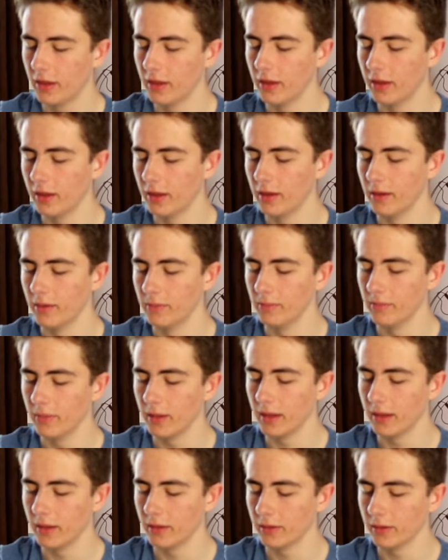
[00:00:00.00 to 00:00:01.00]

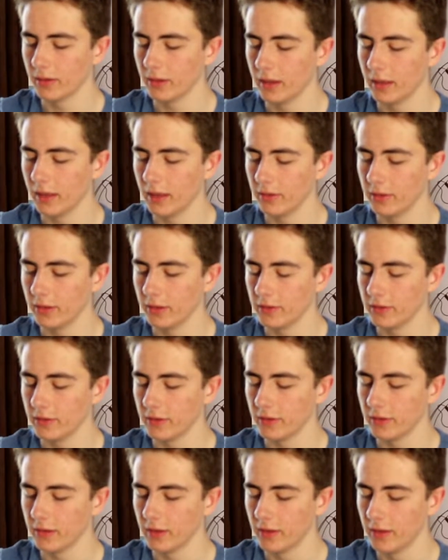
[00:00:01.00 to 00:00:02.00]
It'll allow you
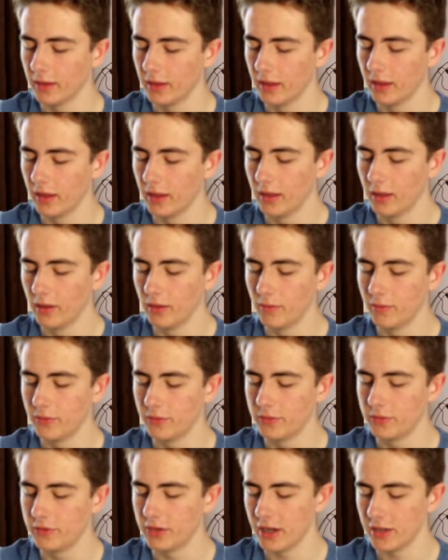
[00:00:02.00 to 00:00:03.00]
to
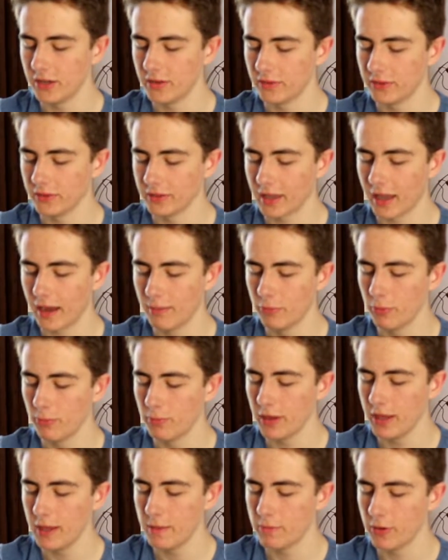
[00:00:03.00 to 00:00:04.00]
change if there's a camera
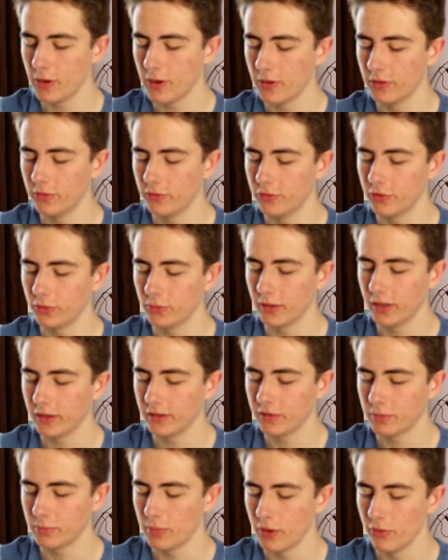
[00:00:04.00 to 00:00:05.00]
beep on, dual
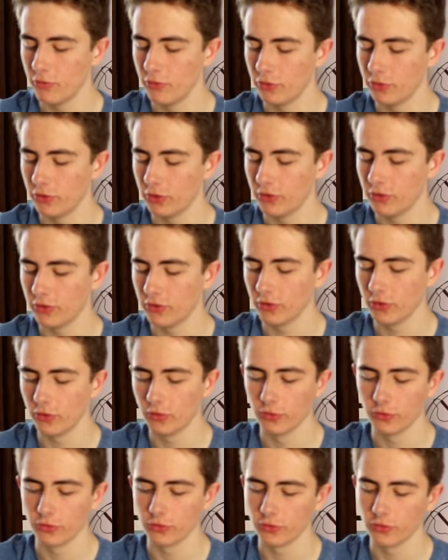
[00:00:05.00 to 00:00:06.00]
exposures, and
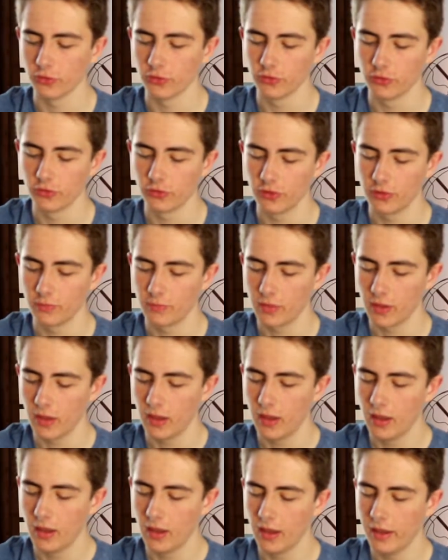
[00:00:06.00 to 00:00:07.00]
all sorts.
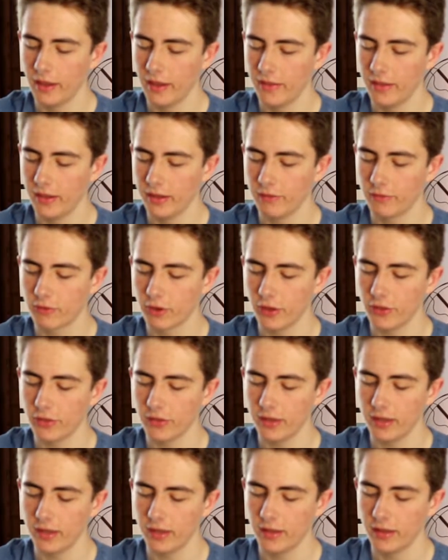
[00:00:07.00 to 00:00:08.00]
And then you've got
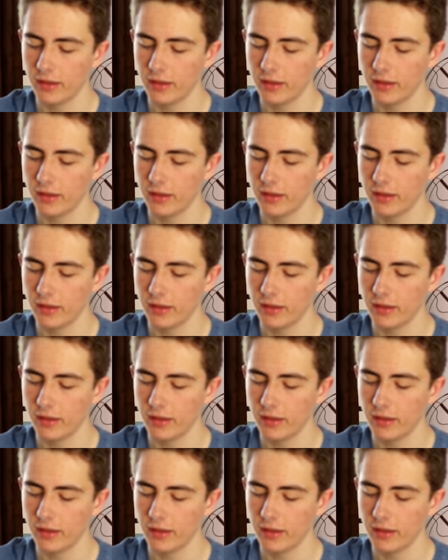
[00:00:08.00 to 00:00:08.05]
the